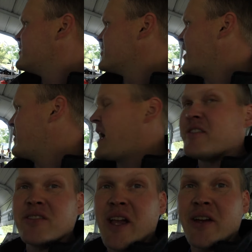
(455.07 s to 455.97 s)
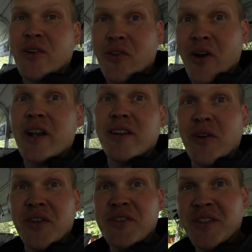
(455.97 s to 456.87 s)
So, I mean, I just like cranked
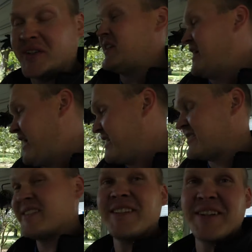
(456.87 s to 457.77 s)
on the shielding gas